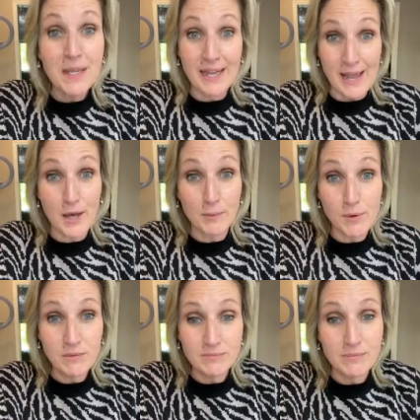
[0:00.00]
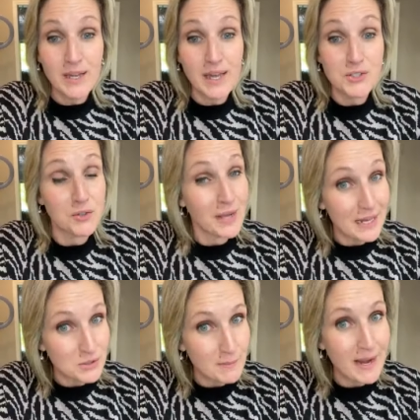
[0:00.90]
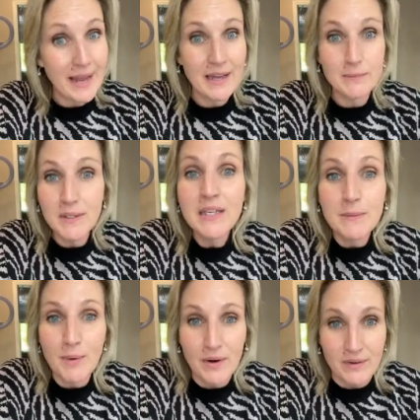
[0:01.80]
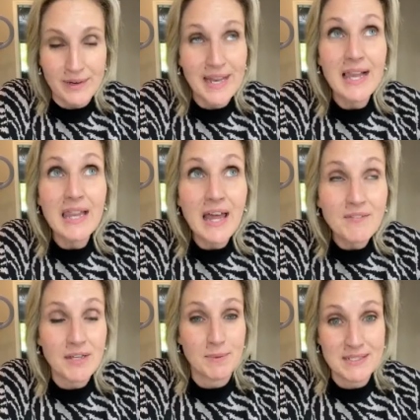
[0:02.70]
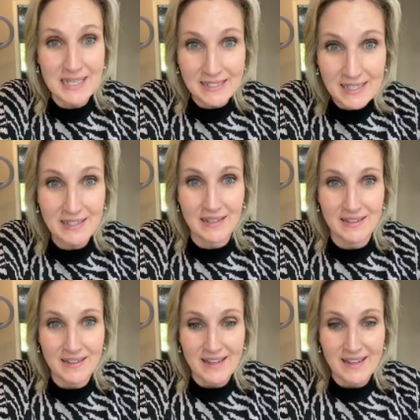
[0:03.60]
be accountable, because you guys are my accountability partner, and I love it because I need it.